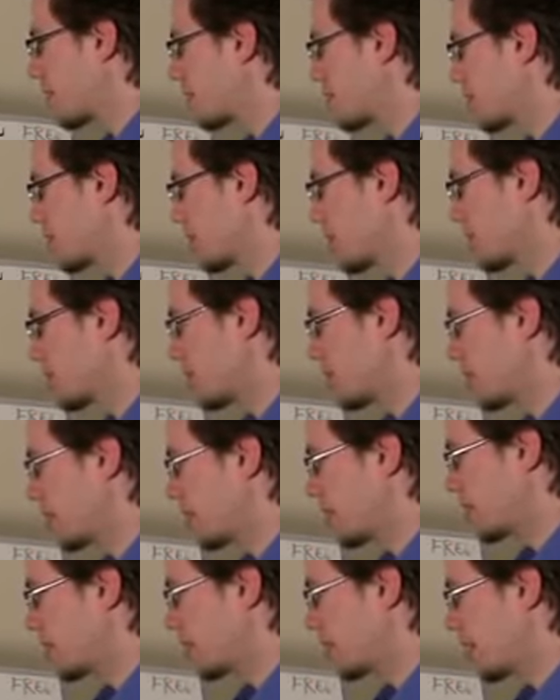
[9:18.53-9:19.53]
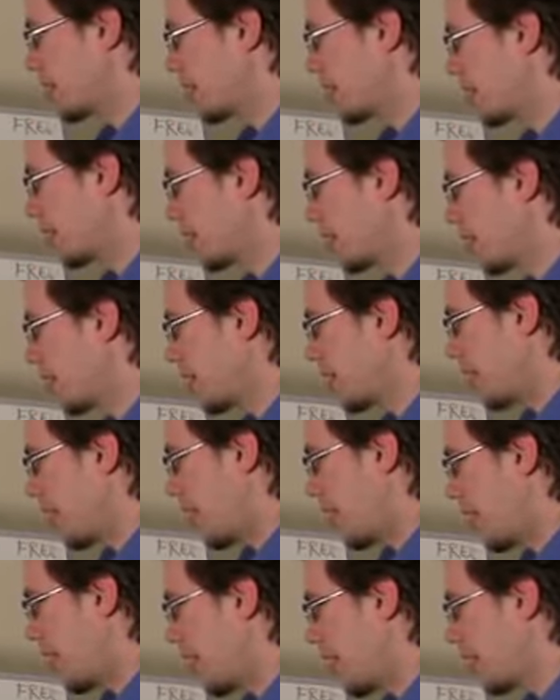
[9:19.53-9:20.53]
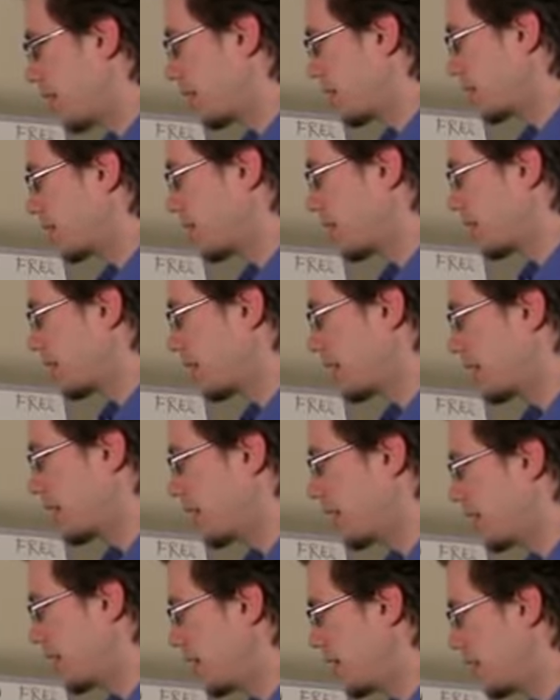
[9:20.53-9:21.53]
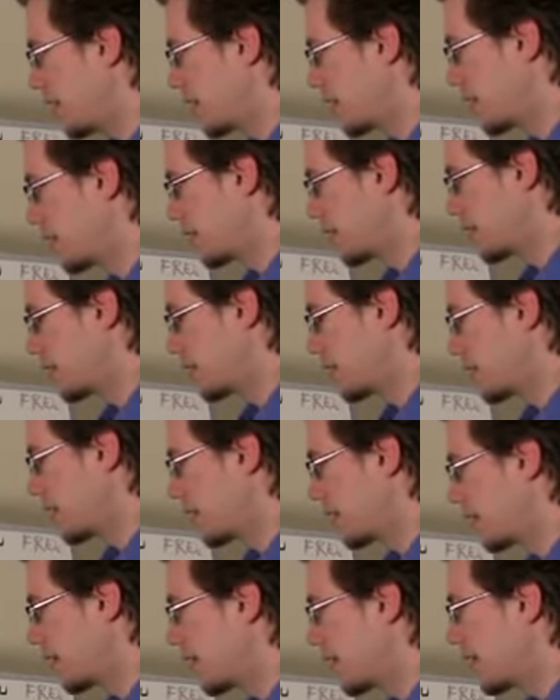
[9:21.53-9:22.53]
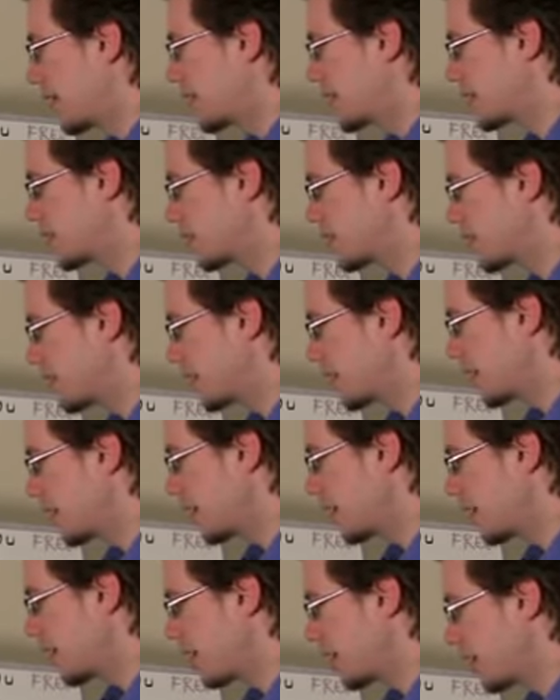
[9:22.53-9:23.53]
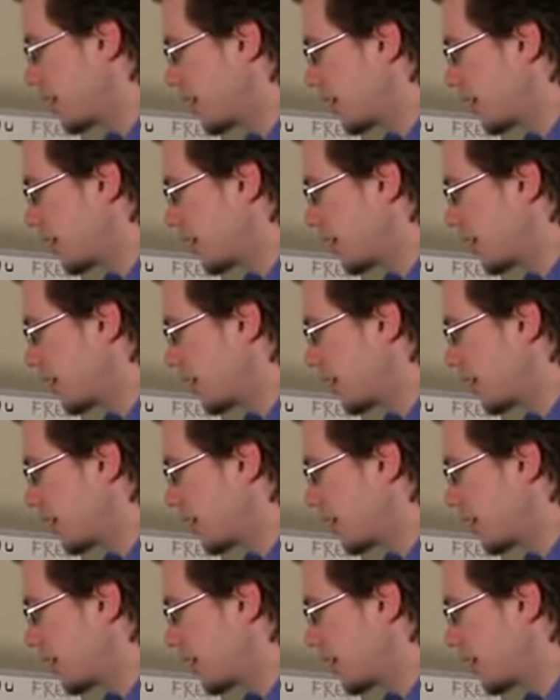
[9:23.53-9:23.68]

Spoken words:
So this would be G, F, E, D, C.